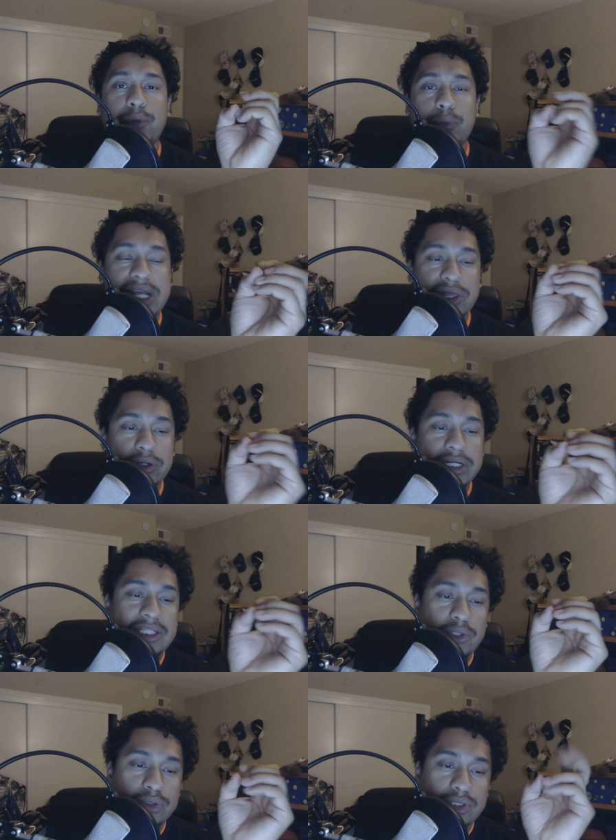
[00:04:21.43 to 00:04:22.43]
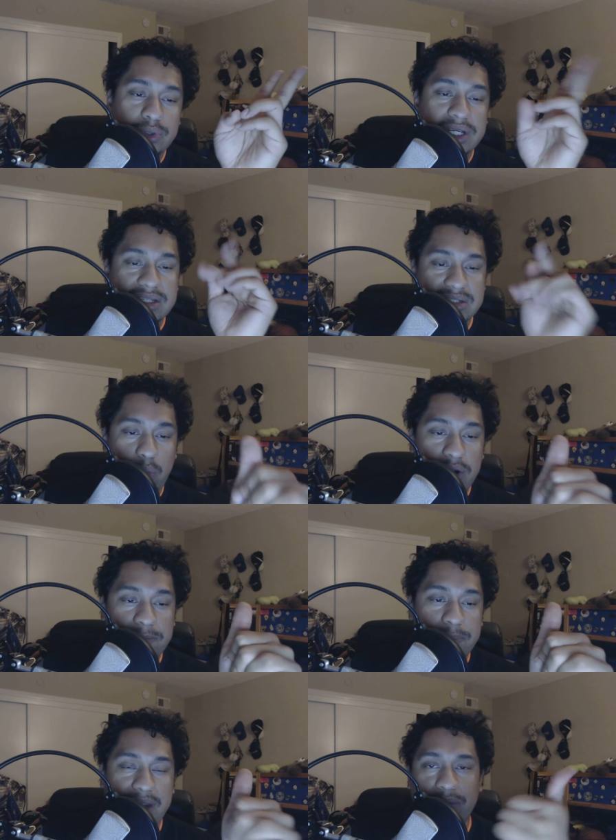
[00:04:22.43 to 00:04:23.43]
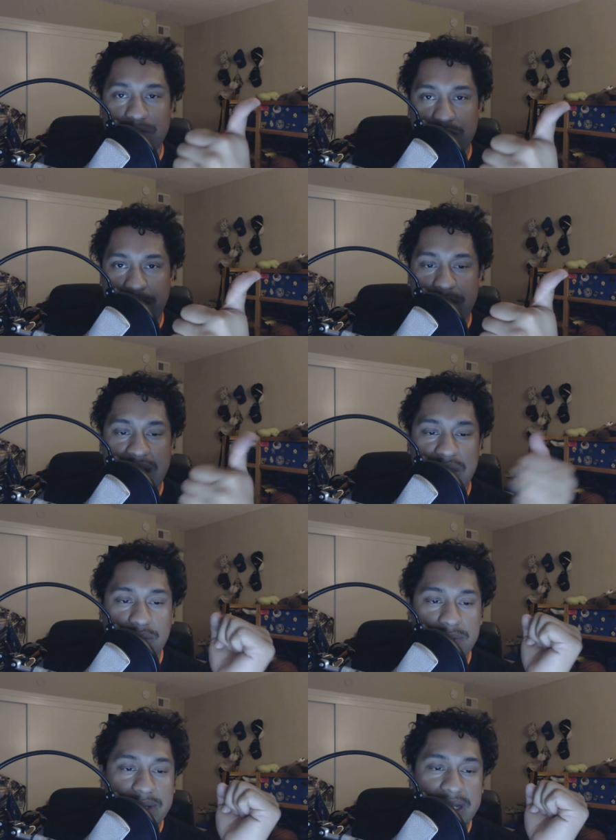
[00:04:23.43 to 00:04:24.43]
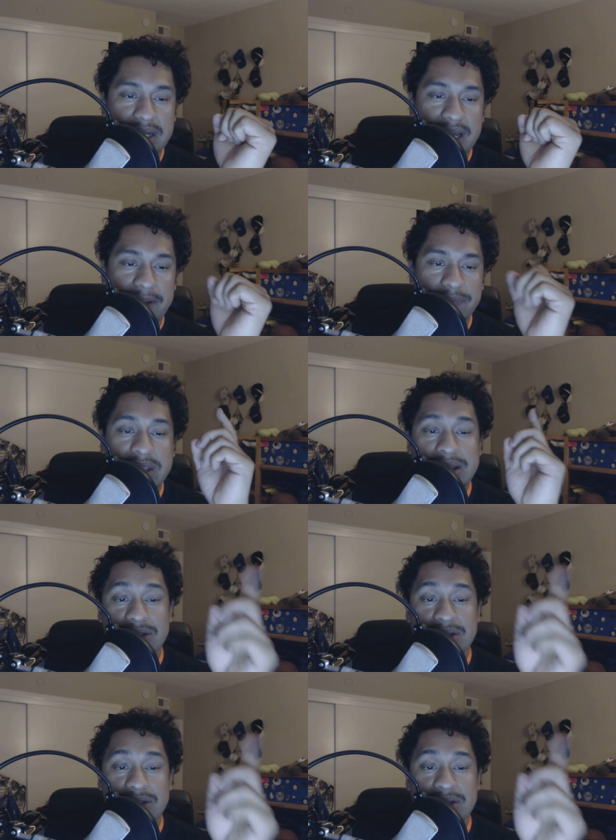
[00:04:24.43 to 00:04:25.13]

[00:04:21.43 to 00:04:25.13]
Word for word: three thirty-two, two touchdowns, one pick, which was the pick he threw in the beginning of the game.